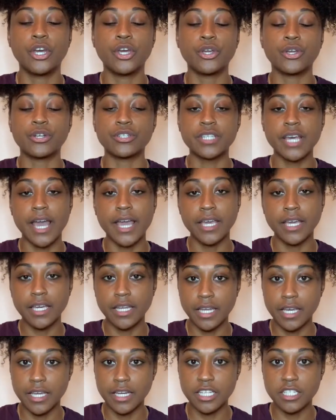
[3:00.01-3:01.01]
you're
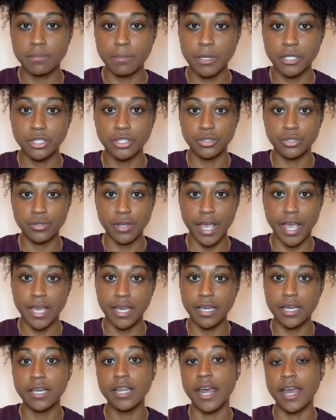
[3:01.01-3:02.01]
taking in as much you
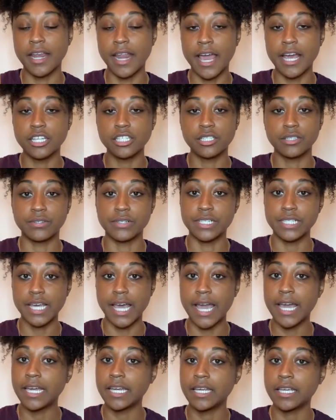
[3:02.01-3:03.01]
can and actually
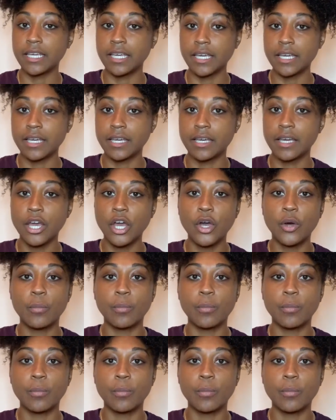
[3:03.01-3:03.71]
retaining it,